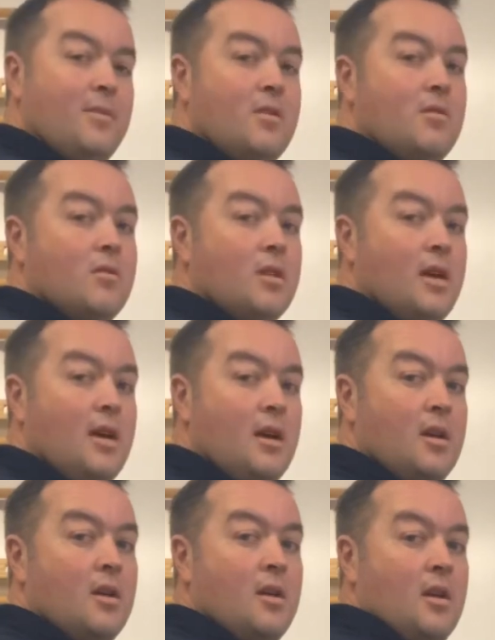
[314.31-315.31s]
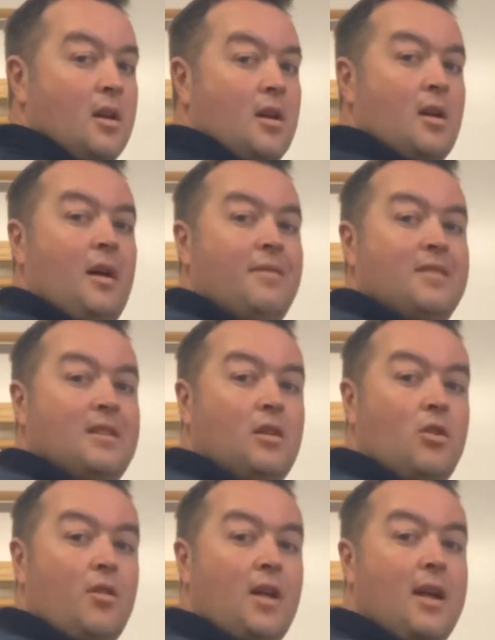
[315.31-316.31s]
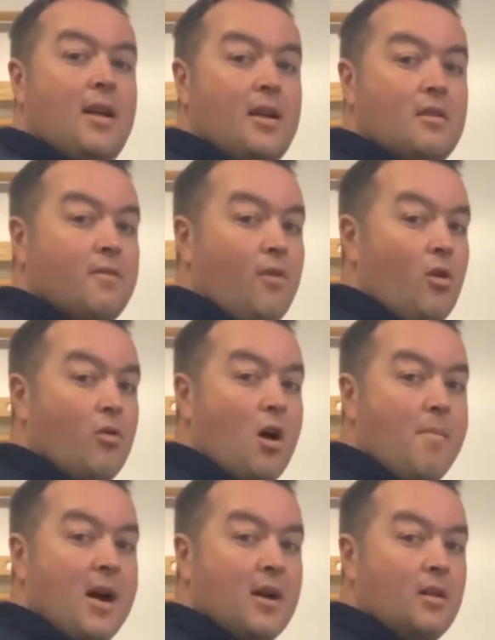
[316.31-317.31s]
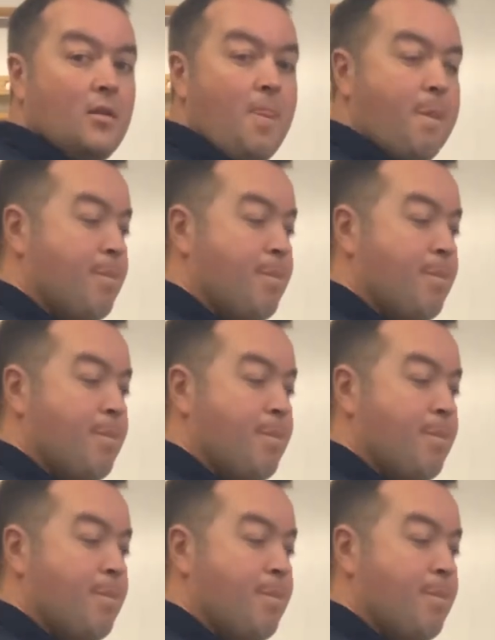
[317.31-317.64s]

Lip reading: Okay, I've still got that nice forearm angle.